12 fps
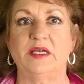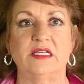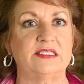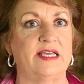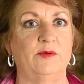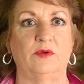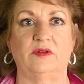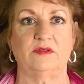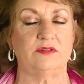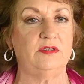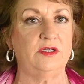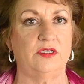because they were,
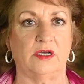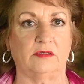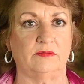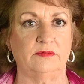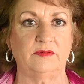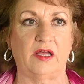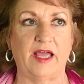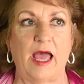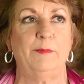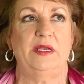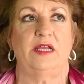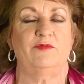
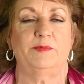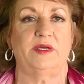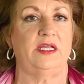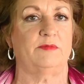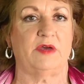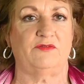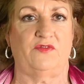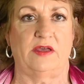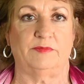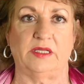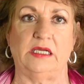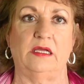everybody in my
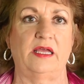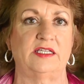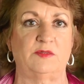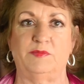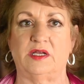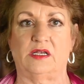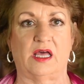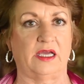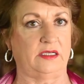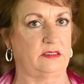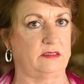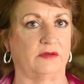family has been
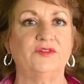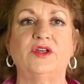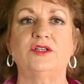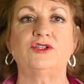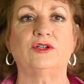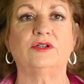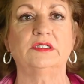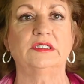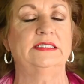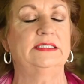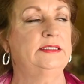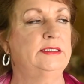like, don't touch her,
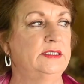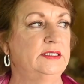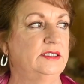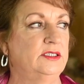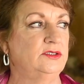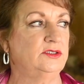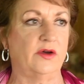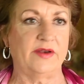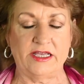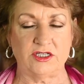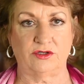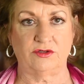don't
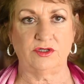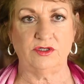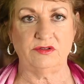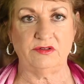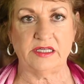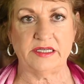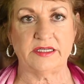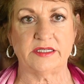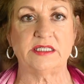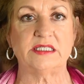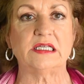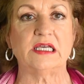ask her to do
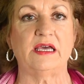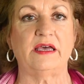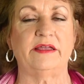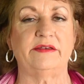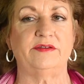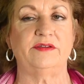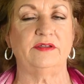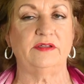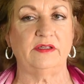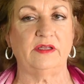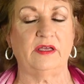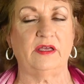this. And
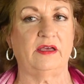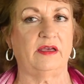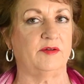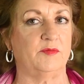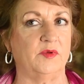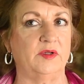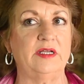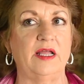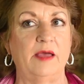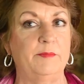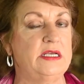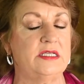
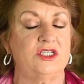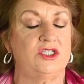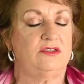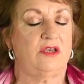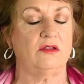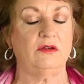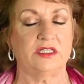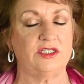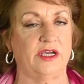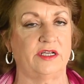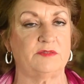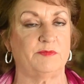it's totally
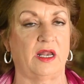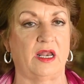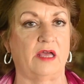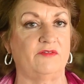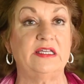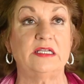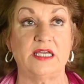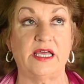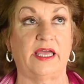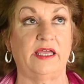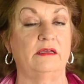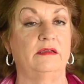changed my life in a
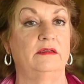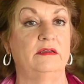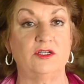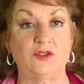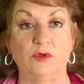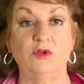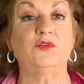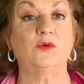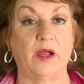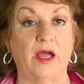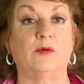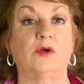day. In
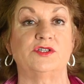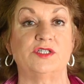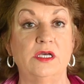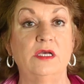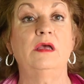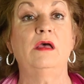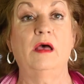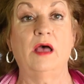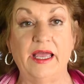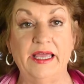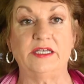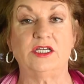24 hours,
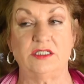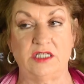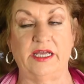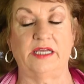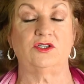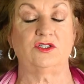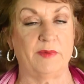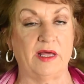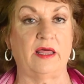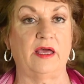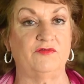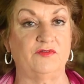it changed my
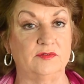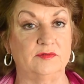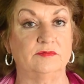life.